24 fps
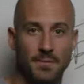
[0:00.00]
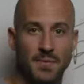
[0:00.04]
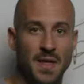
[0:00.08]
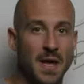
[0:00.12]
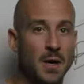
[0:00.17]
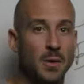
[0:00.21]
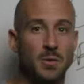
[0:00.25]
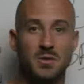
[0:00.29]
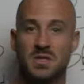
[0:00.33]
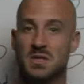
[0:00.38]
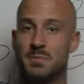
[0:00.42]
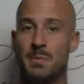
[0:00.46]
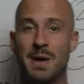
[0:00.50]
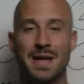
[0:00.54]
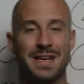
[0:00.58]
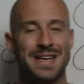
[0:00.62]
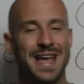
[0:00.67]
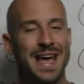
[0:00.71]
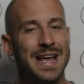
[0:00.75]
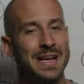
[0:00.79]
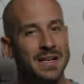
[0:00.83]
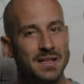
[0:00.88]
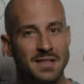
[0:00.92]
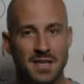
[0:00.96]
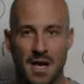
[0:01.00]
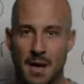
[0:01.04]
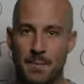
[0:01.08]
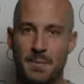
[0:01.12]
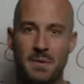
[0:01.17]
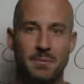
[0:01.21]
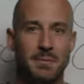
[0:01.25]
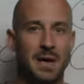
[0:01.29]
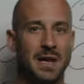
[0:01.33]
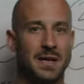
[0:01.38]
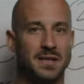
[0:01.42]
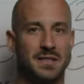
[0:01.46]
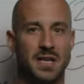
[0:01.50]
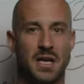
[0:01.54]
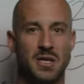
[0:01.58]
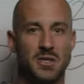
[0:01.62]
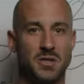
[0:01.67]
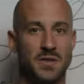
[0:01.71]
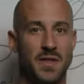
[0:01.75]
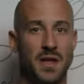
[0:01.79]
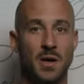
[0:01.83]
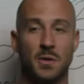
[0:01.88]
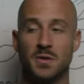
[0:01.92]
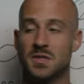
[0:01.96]
They don't spend any time in
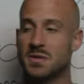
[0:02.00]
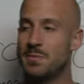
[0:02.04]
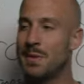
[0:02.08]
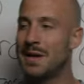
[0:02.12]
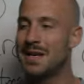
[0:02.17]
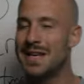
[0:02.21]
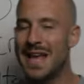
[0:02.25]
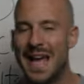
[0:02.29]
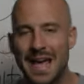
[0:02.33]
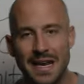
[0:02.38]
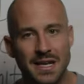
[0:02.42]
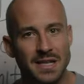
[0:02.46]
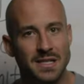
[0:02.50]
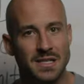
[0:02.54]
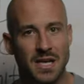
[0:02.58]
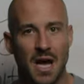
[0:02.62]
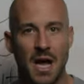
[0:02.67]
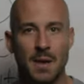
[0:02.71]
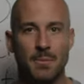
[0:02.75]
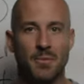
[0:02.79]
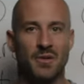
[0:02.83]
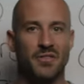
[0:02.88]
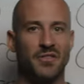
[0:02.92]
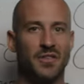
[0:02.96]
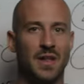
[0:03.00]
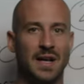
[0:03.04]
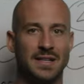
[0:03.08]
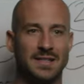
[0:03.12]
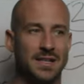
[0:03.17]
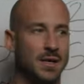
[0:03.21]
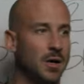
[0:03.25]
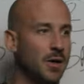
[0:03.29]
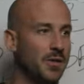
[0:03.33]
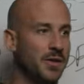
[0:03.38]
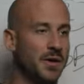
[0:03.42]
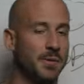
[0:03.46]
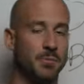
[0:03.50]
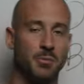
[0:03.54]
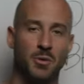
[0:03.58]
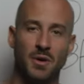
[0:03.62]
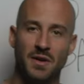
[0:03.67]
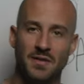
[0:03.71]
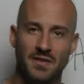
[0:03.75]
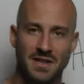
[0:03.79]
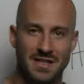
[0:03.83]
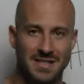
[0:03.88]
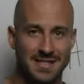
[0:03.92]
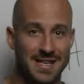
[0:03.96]
meditation. They don't spend any time reflecting on their
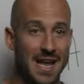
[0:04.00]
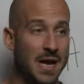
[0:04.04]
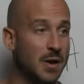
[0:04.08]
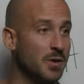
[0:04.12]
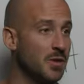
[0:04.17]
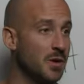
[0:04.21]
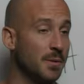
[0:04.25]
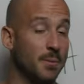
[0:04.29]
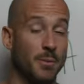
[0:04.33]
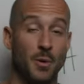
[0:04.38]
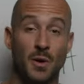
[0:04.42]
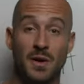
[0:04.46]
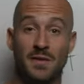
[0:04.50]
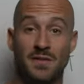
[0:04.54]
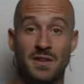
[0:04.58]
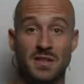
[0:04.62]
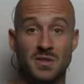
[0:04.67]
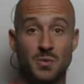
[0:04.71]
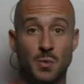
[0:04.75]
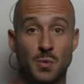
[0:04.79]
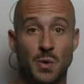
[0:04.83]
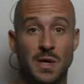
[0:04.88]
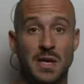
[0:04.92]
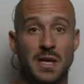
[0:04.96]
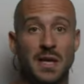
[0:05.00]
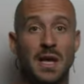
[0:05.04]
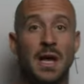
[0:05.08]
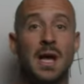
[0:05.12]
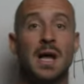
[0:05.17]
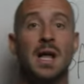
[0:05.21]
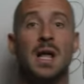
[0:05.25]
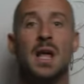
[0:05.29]
previous day or their previous week.